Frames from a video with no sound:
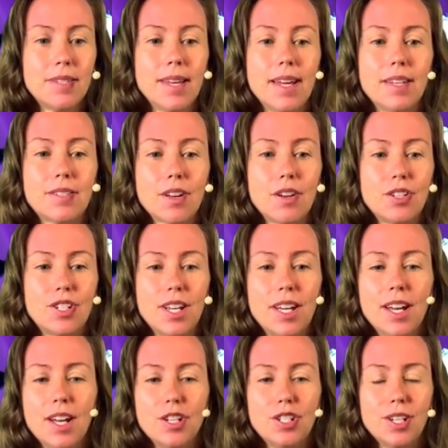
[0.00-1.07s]
See, so she
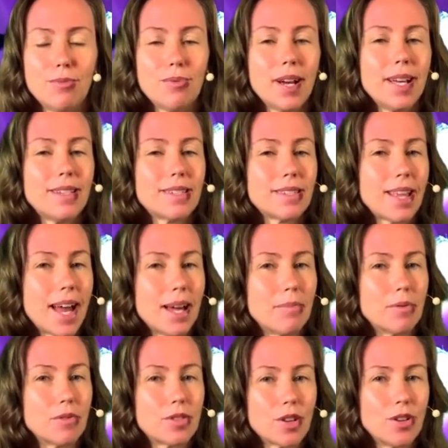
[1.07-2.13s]
reads
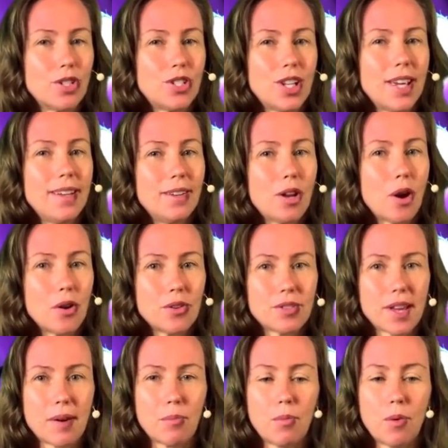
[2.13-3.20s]
labels, so she knows that